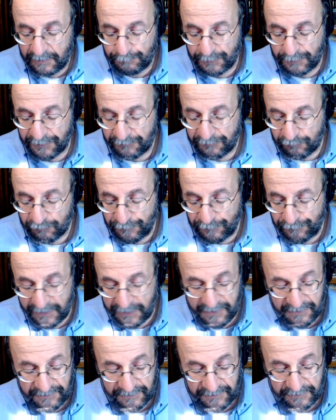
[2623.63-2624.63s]
but through
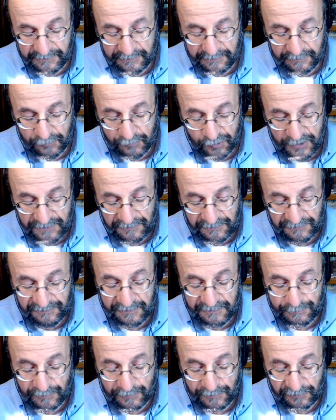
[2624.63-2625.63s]
faith in
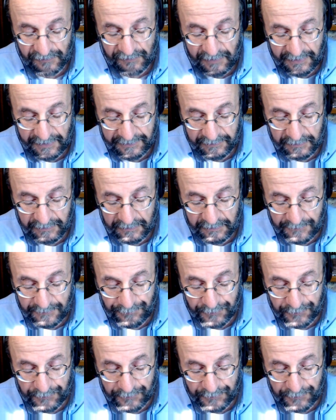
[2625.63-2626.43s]
Jesus the Messiah.